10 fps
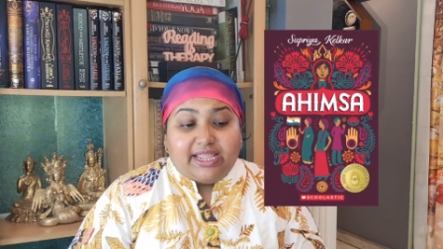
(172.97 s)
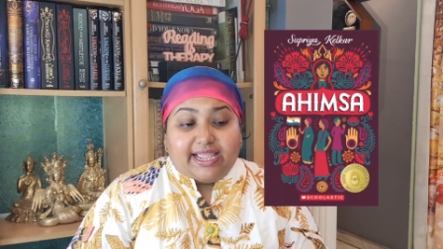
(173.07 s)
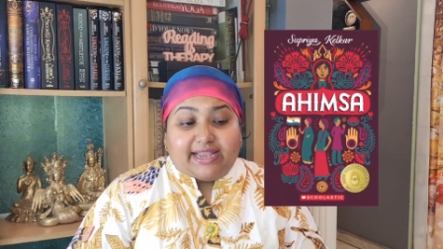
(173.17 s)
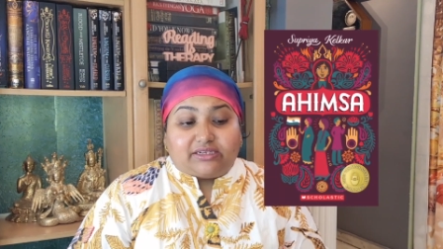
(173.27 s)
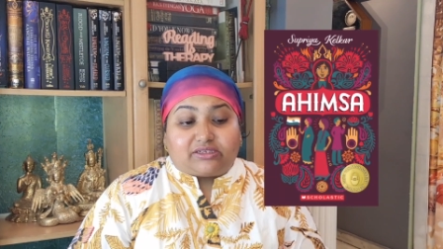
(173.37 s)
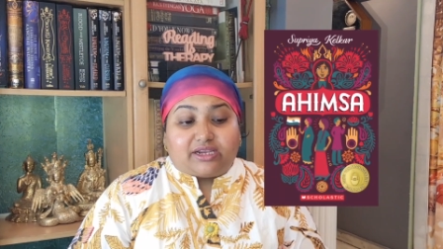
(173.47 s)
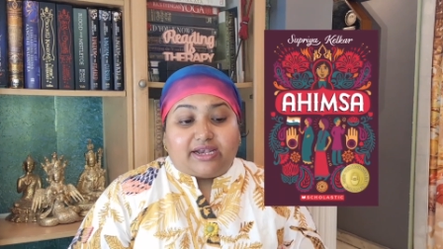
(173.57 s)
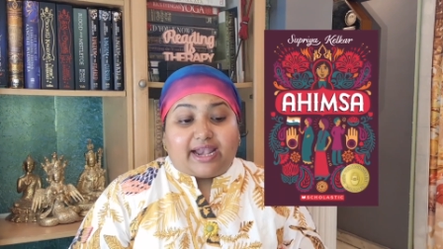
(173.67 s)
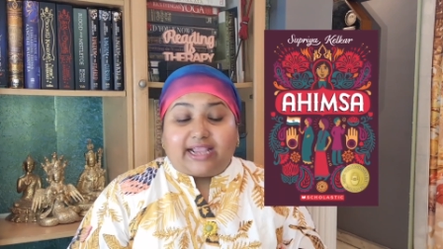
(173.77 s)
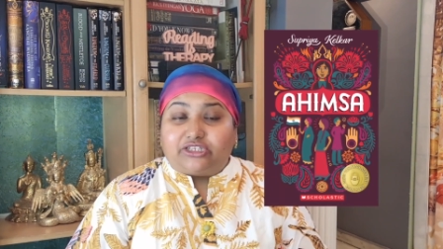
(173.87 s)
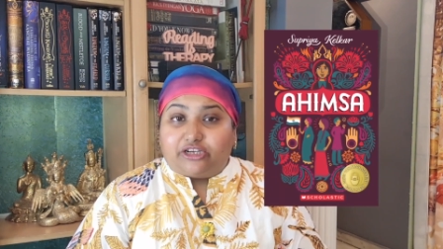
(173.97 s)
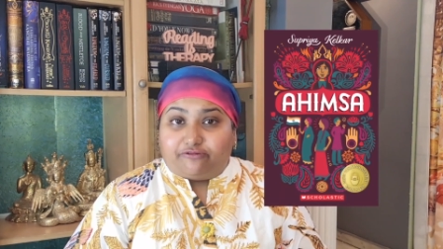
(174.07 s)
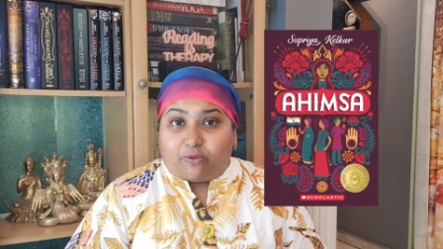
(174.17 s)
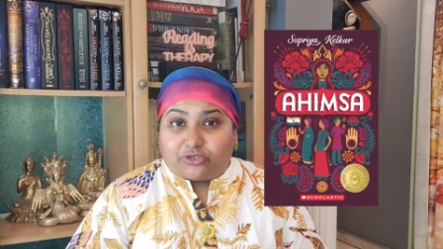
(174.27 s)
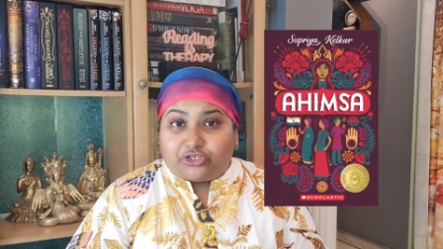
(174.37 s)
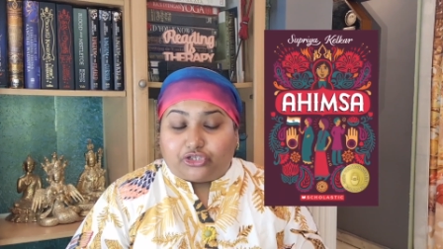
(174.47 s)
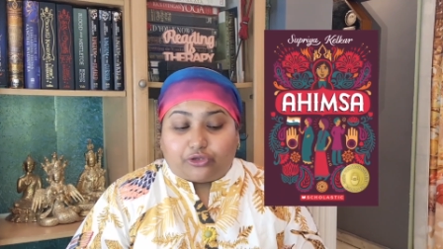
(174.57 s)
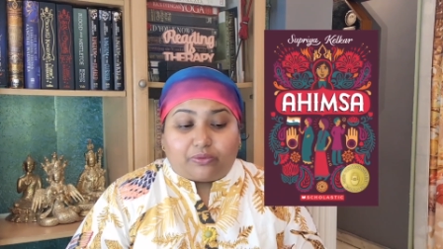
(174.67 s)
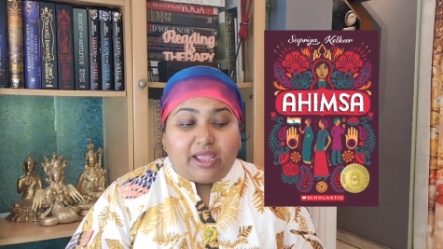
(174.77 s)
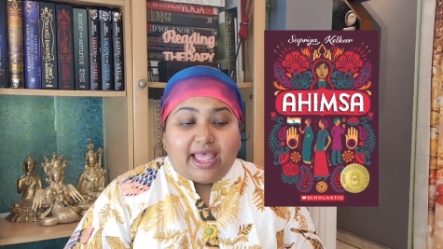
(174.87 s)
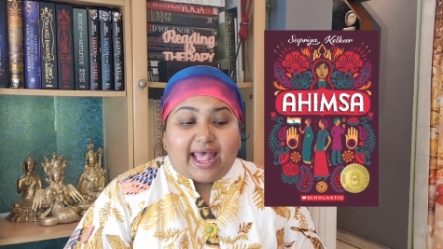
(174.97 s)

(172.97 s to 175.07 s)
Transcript: It is 1942